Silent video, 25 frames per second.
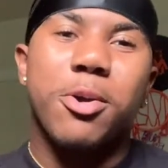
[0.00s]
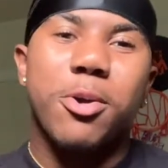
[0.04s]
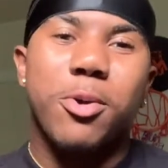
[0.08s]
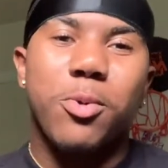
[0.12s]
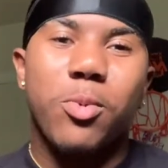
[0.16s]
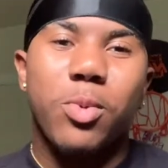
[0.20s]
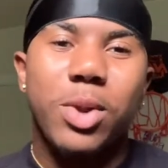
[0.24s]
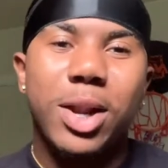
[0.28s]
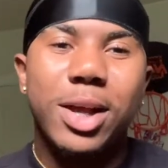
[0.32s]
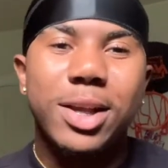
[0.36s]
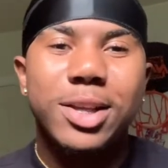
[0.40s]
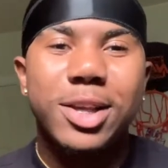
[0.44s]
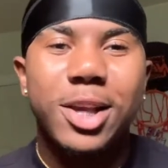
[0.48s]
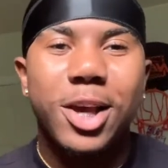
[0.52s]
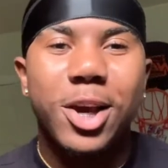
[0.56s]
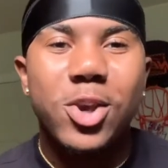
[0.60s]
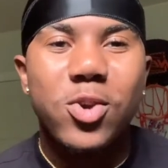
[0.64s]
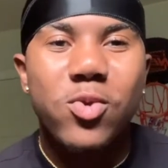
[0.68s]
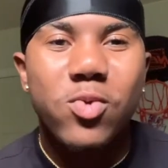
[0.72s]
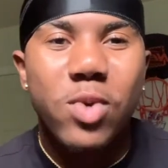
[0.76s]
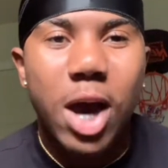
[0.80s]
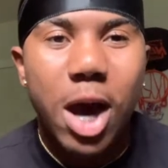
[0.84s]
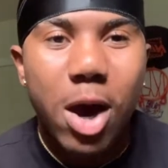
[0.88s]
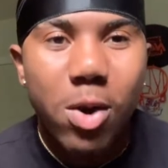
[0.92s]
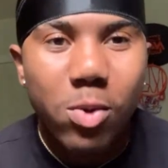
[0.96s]
When I tell
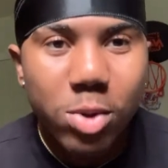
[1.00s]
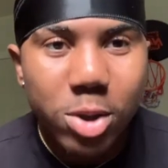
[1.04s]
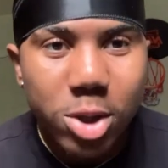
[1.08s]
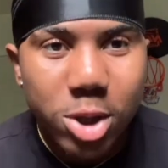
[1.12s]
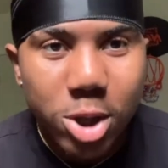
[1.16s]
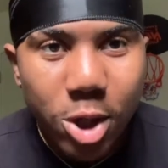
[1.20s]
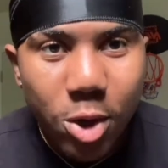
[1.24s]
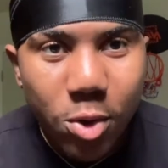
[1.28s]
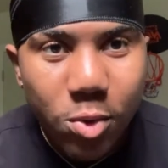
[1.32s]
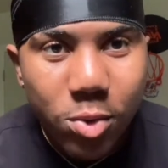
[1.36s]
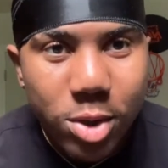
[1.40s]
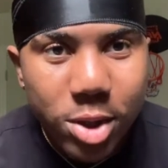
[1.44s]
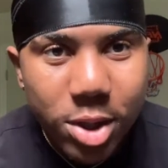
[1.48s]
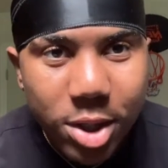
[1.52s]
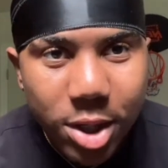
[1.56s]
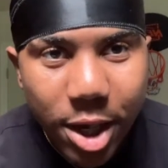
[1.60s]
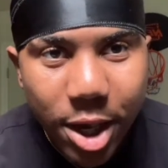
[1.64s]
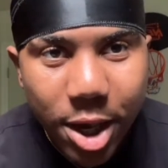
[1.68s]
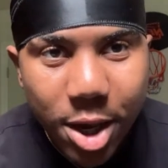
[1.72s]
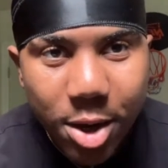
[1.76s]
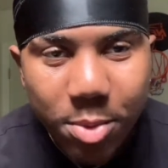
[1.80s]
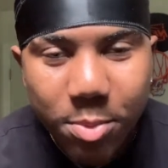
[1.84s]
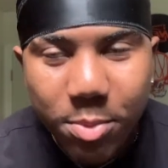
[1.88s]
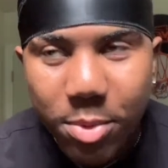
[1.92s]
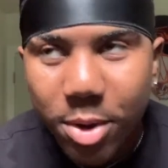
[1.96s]
you I was so
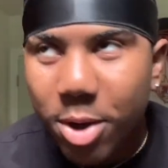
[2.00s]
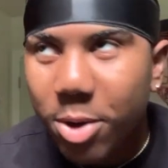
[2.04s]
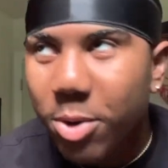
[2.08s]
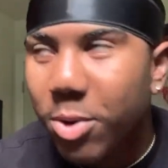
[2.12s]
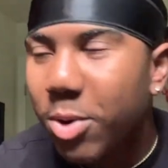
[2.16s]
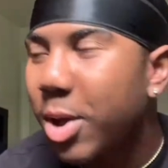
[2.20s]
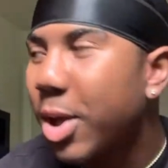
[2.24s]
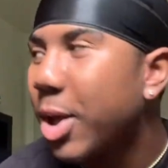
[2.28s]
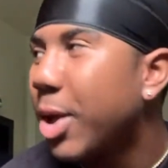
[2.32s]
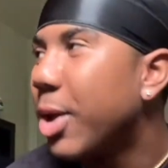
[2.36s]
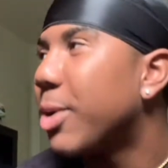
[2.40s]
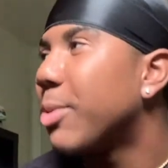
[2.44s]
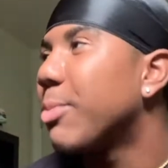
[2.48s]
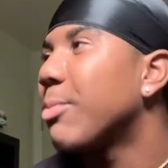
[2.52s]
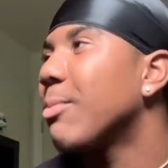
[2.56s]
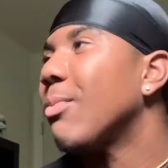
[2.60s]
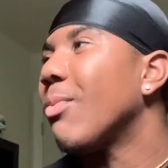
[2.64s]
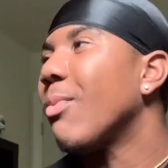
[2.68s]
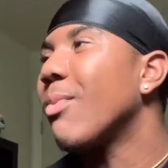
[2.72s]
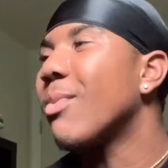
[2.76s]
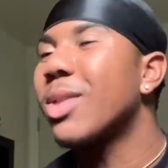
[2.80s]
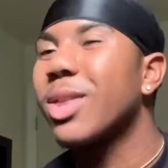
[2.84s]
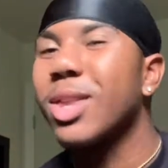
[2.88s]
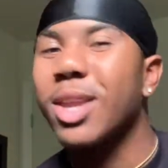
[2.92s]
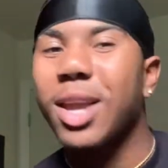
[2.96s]
scared, bro,
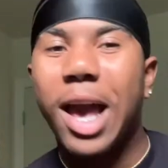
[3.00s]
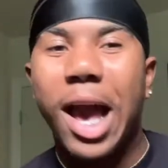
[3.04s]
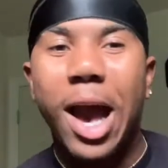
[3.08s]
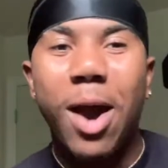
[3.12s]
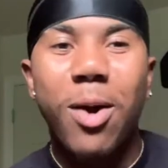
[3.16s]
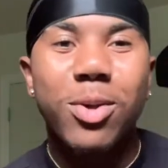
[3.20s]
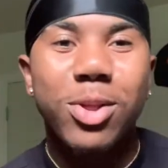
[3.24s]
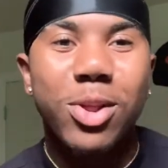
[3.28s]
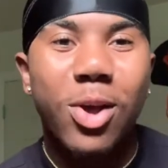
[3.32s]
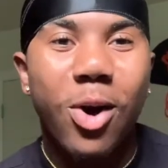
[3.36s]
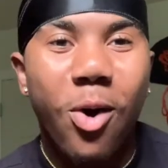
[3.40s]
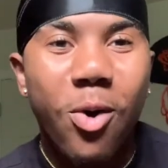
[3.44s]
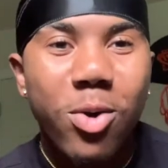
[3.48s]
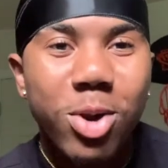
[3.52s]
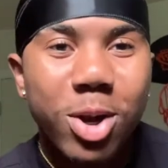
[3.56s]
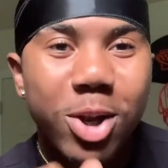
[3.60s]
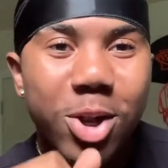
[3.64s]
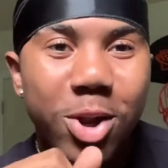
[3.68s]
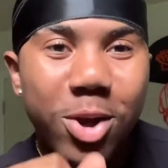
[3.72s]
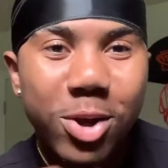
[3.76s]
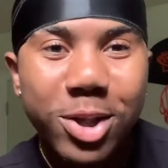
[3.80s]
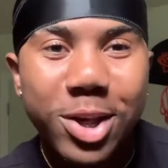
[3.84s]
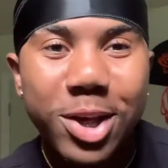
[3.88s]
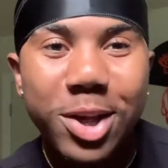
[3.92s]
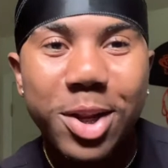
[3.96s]
I was holding
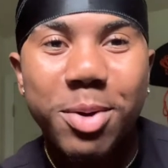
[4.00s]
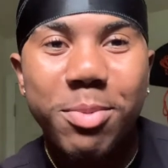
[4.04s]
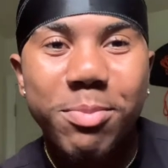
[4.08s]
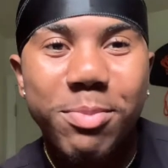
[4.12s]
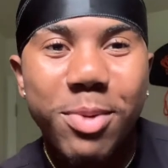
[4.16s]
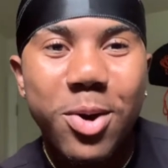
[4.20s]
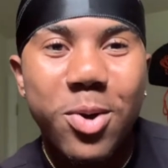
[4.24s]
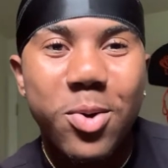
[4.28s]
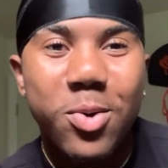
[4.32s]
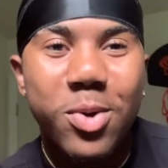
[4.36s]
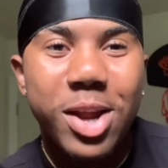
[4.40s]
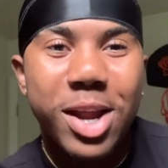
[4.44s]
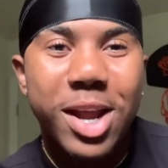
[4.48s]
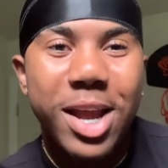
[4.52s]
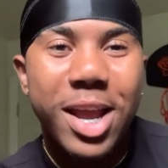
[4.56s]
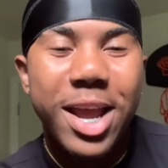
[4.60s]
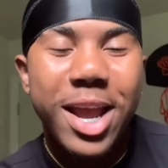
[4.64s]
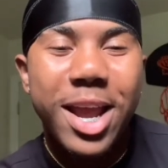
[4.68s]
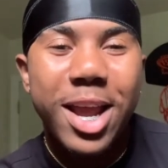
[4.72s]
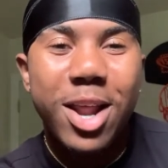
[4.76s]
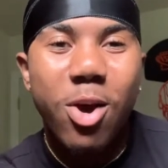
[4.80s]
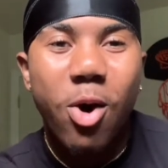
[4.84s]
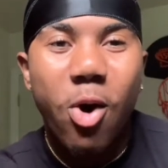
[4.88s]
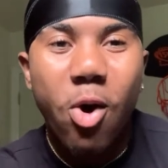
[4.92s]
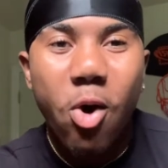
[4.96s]
on to the boat
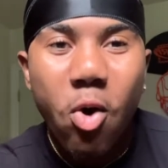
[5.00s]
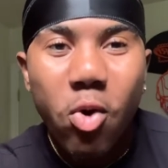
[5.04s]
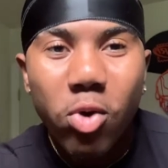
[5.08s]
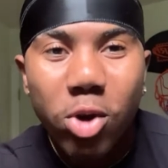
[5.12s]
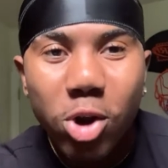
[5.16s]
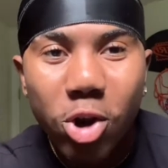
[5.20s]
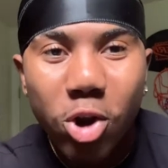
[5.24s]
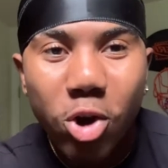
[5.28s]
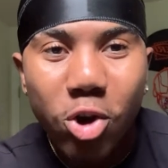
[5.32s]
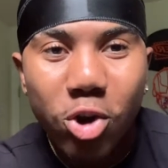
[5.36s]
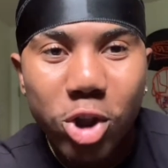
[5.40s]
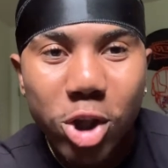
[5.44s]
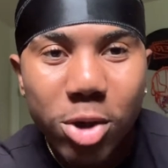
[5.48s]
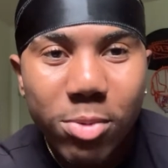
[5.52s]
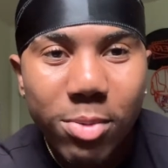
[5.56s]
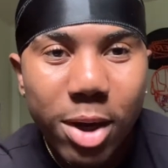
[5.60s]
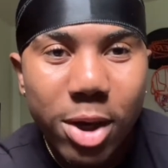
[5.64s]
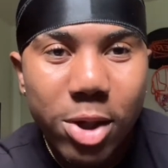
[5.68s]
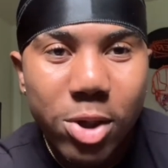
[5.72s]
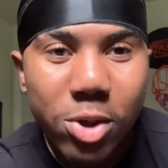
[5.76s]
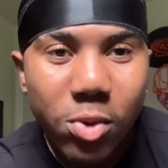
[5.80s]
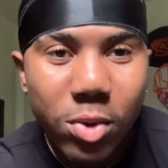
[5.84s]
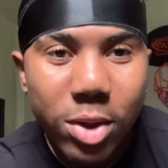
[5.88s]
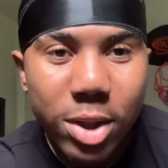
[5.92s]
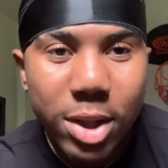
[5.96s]
and holding on to my
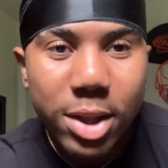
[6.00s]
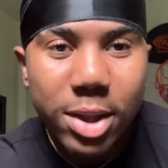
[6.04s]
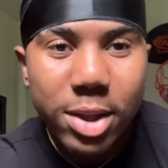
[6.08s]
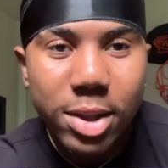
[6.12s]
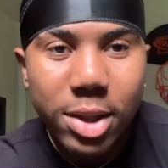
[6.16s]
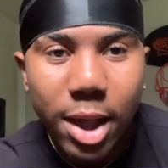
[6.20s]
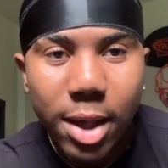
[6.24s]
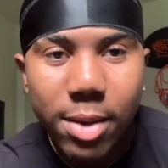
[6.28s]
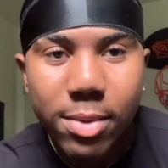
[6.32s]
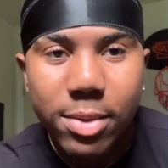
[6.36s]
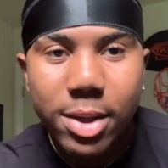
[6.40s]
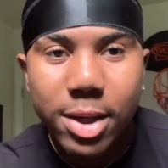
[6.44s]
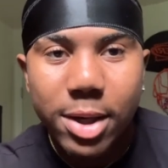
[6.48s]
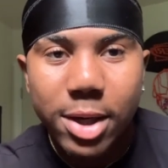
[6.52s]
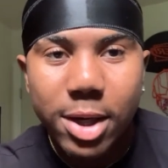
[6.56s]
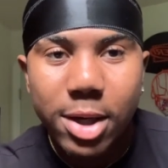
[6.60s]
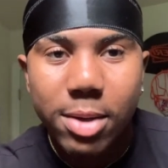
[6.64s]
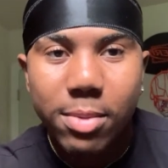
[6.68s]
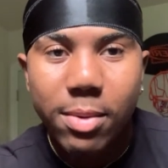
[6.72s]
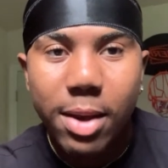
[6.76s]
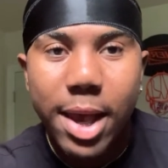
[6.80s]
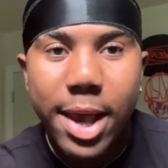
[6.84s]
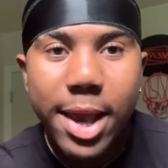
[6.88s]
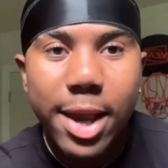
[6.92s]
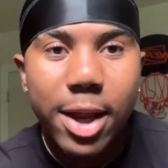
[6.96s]
shorts at the same time.
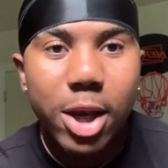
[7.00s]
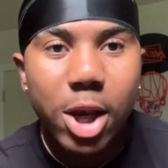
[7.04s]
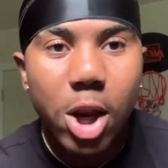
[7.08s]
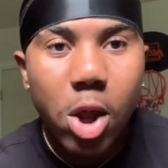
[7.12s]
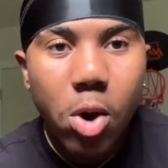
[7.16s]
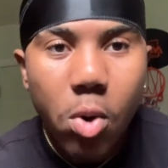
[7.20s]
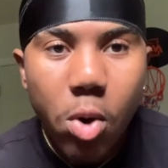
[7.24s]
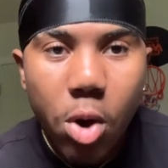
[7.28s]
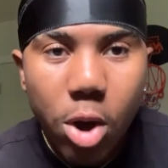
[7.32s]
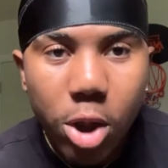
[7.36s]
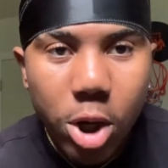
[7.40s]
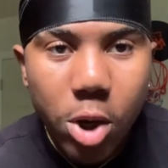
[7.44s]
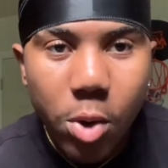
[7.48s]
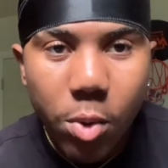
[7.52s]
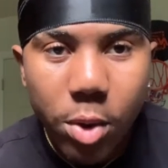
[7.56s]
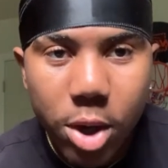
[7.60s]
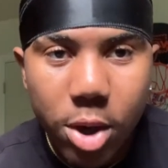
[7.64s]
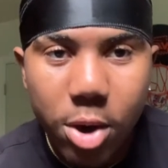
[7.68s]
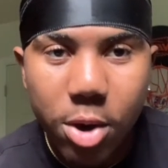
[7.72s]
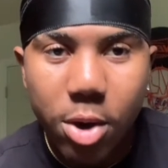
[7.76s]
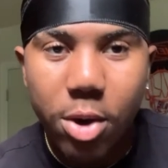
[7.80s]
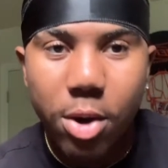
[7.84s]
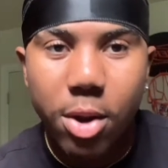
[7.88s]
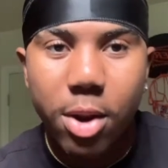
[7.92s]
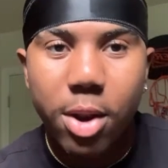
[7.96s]
I had no underwear
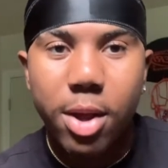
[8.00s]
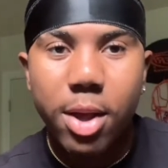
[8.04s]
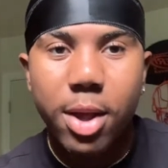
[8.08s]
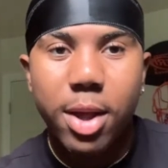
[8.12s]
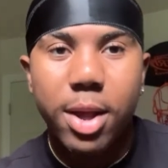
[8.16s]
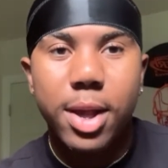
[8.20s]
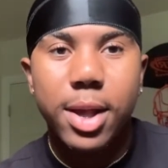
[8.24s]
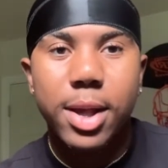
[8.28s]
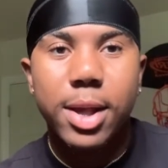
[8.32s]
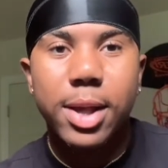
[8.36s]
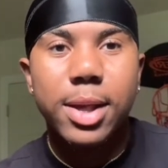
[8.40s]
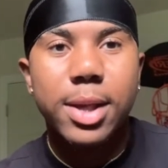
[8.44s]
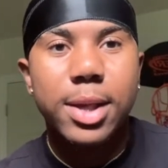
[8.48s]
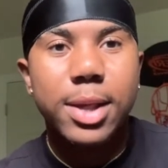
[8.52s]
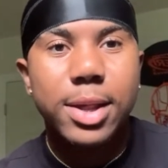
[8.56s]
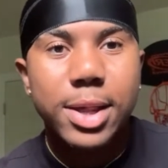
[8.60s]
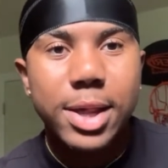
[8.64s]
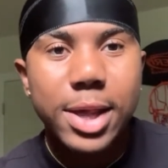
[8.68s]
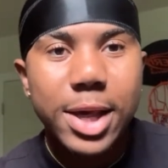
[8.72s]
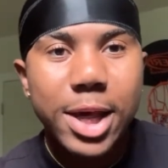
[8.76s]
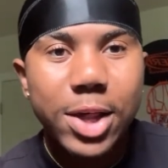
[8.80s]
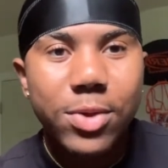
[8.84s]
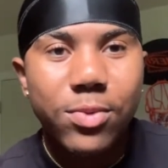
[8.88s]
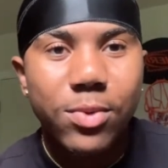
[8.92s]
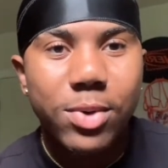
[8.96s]
on.
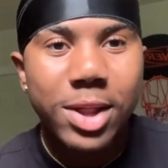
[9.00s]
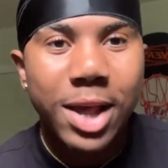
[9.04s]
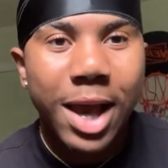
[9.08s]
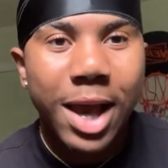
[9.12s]
Cheeks was